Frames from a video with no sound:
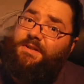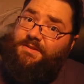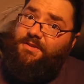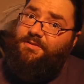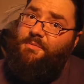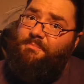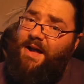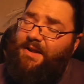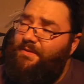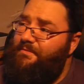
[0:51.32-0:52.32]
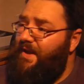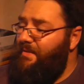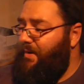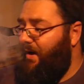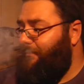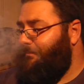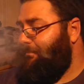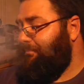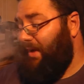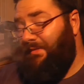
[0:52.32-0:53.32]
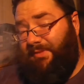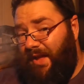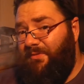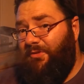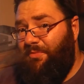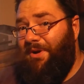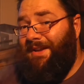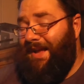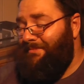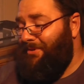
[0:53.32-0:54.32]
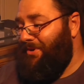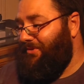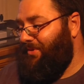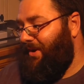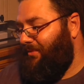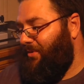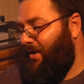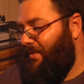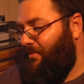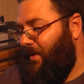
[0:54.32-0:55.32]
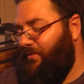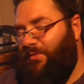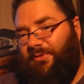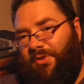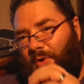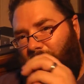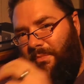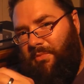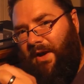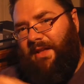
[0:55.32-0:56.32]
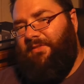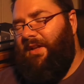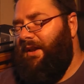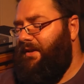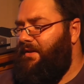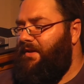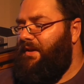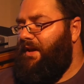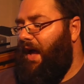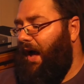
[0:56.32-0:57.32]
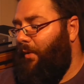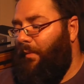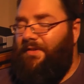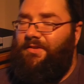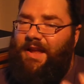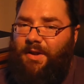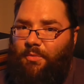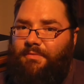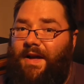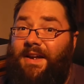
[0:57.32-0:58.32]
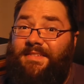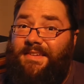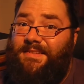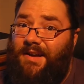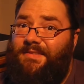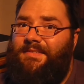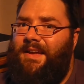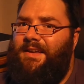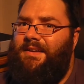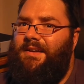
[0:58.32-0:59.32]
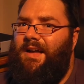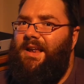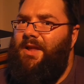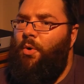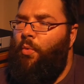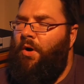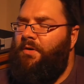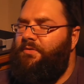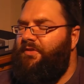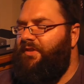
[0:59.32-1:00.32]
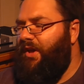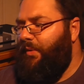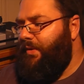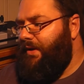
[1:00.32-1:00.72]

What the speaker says: So it's not bad on the vapor. The flavour's pretty damn good as well. I'm quite impressed. Once the coil breaks in, which in all fairness it does take a little while to do,